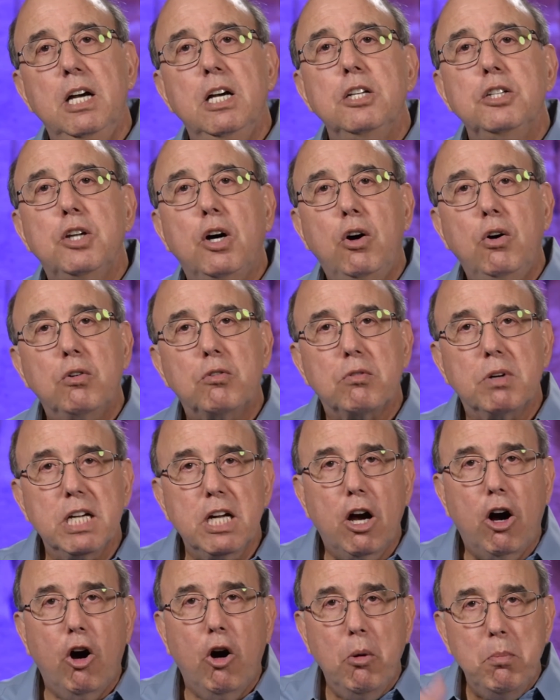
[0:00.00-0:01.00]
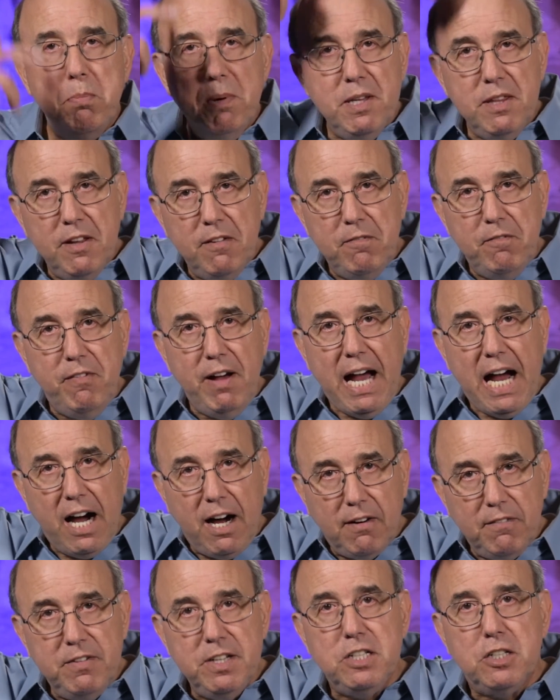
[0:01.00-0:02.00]
Don't reopen the
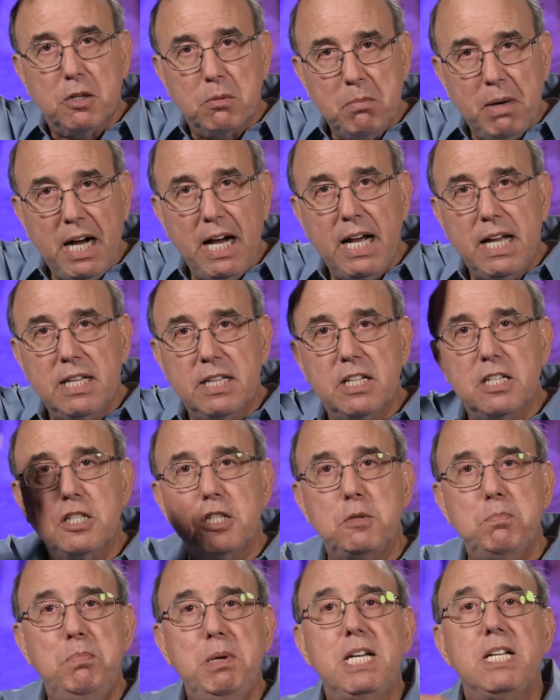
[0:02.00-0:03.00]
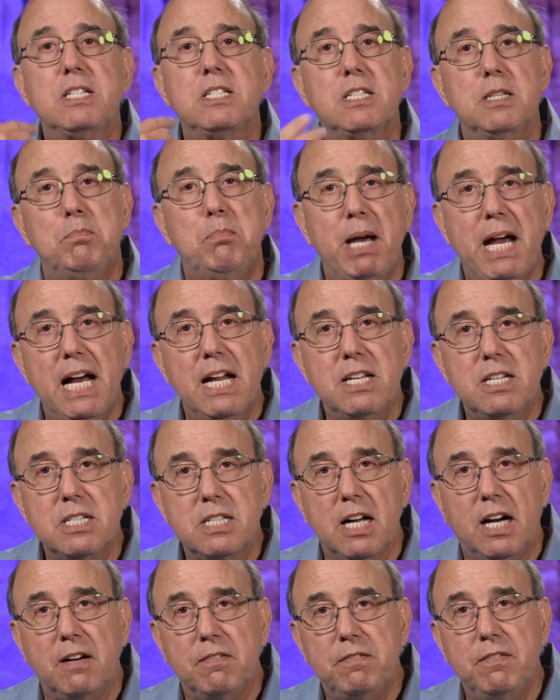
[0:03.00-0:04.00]
valve in your mind that speaks the bad
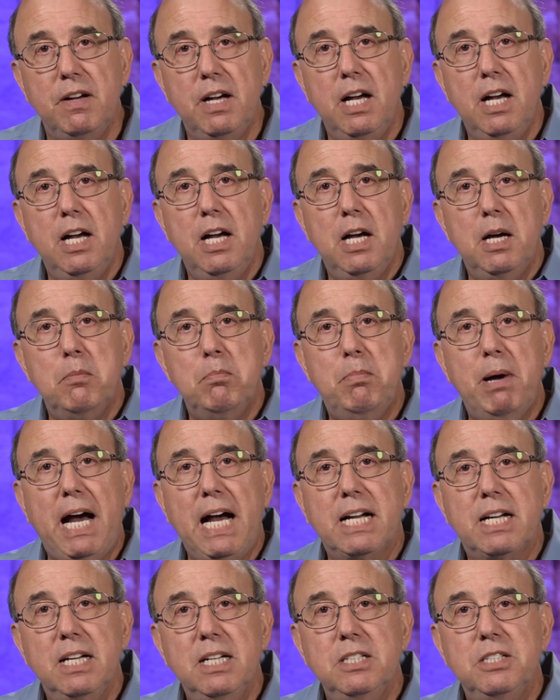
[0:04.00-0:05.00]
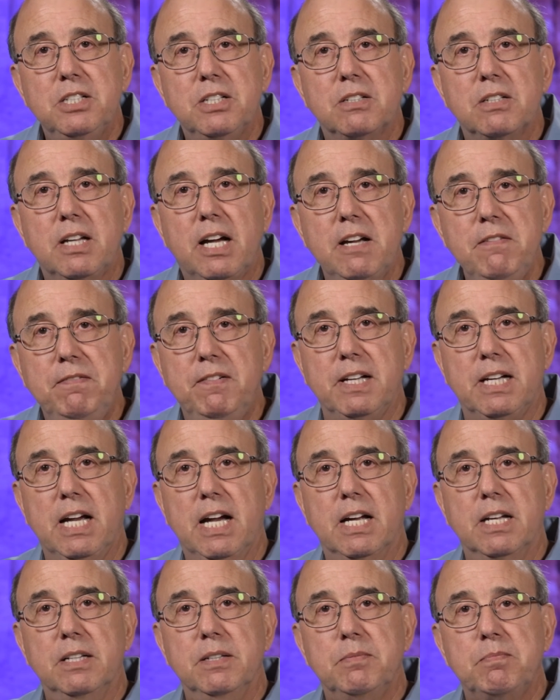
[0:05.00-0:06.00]
stuff back into your life again.